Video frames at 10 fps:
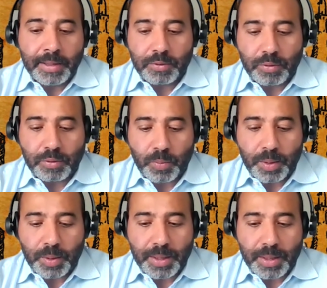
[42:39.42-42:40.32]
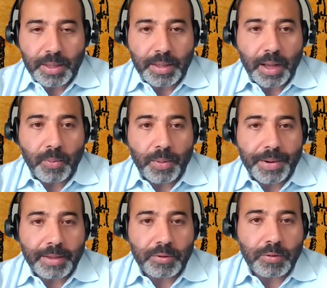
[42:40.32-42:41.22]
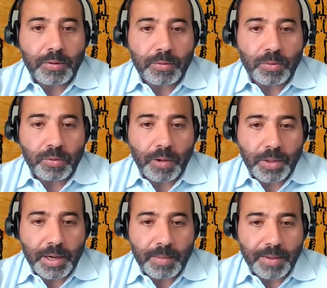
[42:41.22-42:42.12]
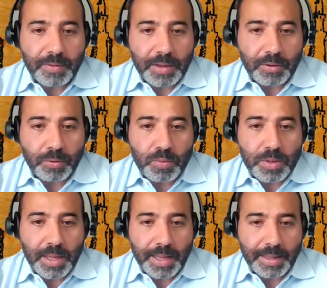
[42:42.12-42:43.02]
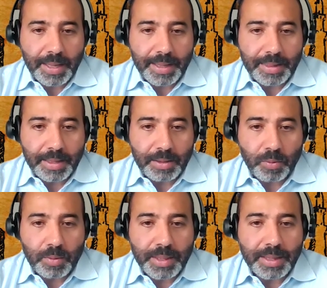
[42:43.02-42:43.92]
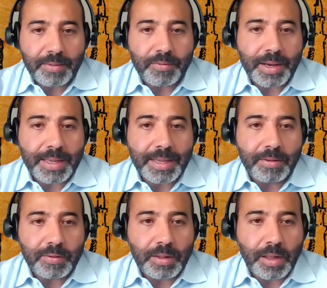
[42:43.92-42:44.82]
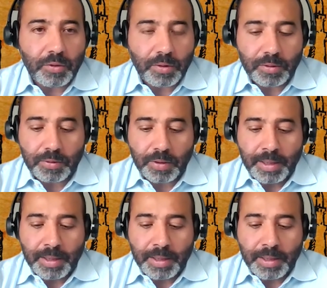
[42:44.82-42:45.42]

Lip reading: So we're bringing our Rexuses to Saudi Arabia very soon, and it will be in a very key destinations